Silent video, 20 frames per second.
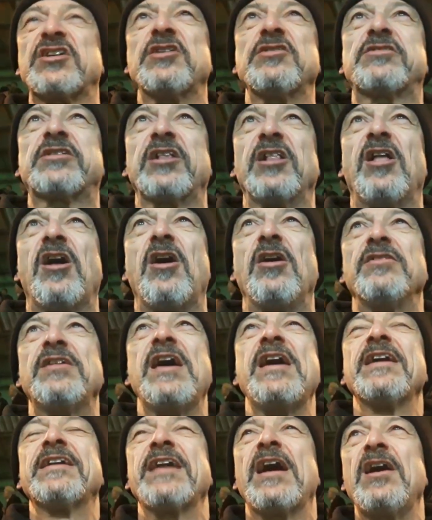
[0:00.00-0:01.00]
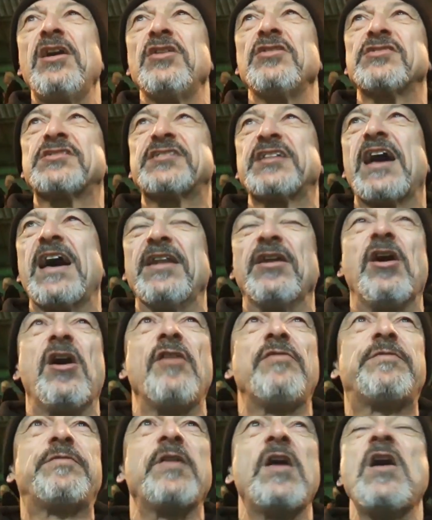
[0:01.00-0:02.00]
Tootle on, get Husin
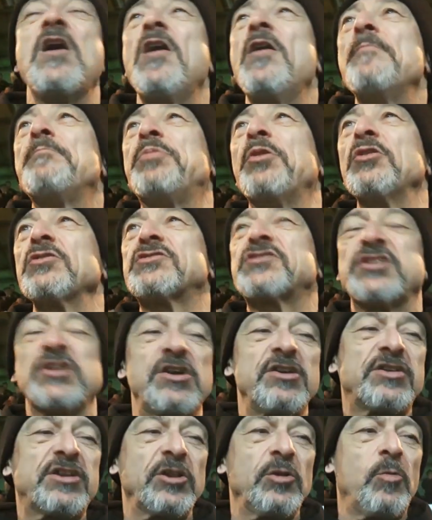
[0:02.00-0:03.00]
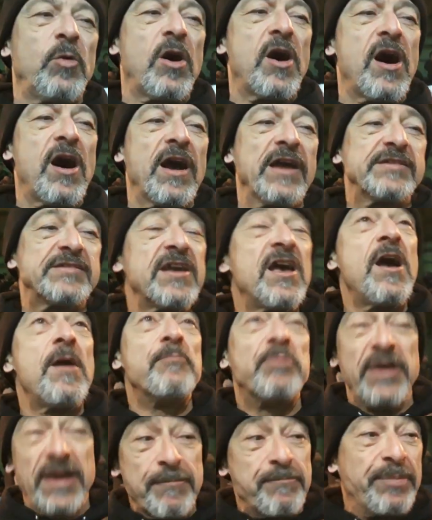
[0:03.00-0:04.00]
off, put Tootle wide,
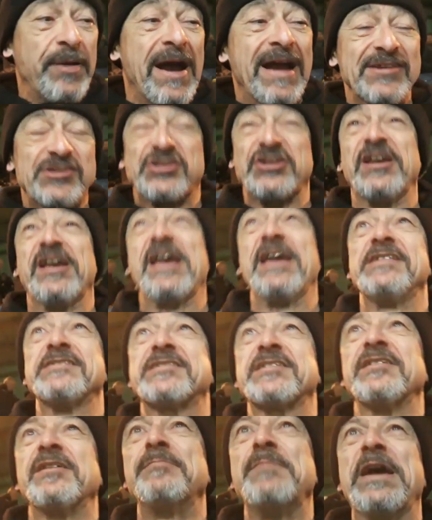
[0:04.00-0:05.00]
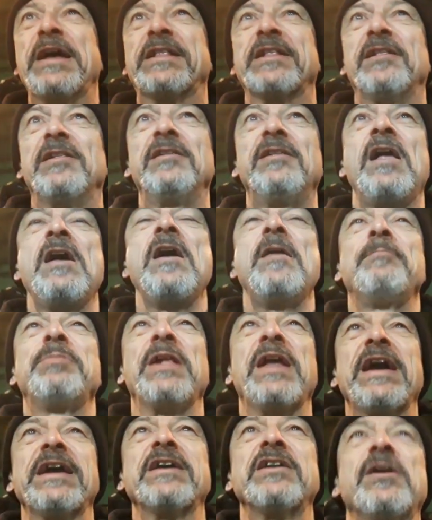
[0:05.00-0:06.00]
bring Patching into the middle,
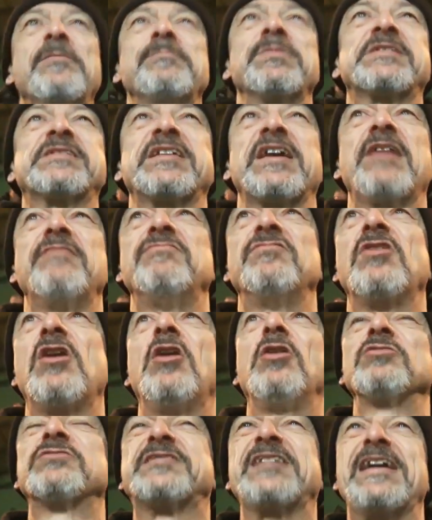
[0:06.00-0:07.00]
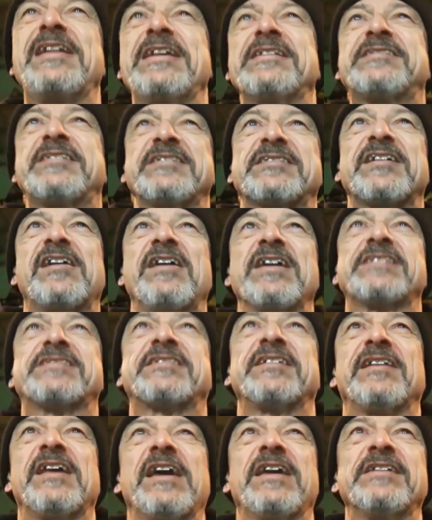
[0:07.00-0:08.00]
playing a number 10 role. Dennis is
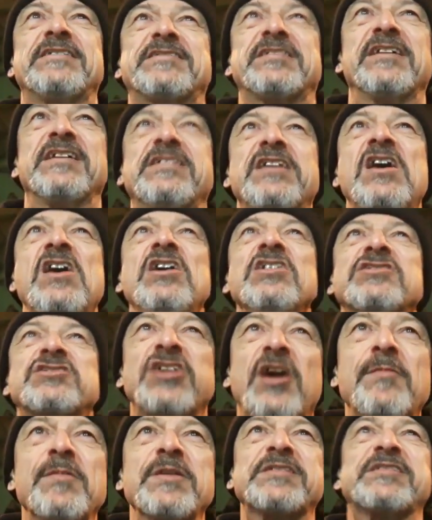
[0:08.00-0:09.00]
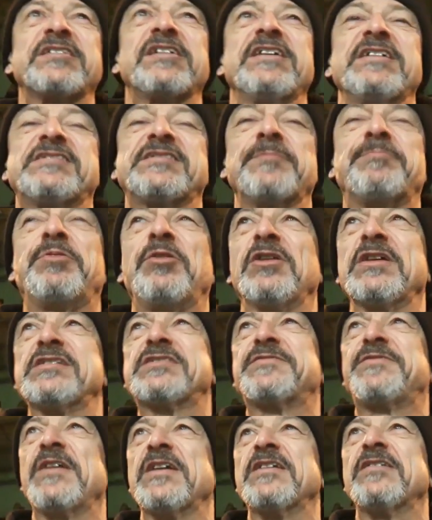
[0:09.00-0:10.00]
isolated. Thomas needs to pull his
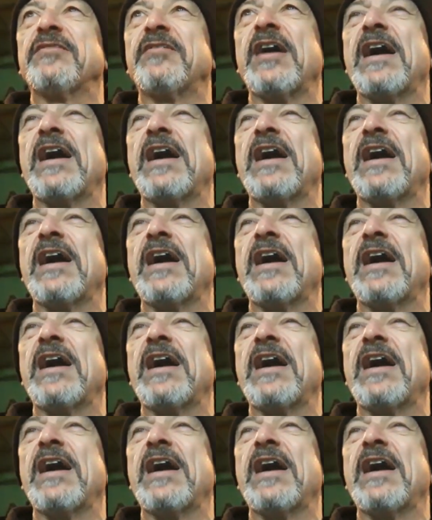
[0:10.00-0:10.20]
finger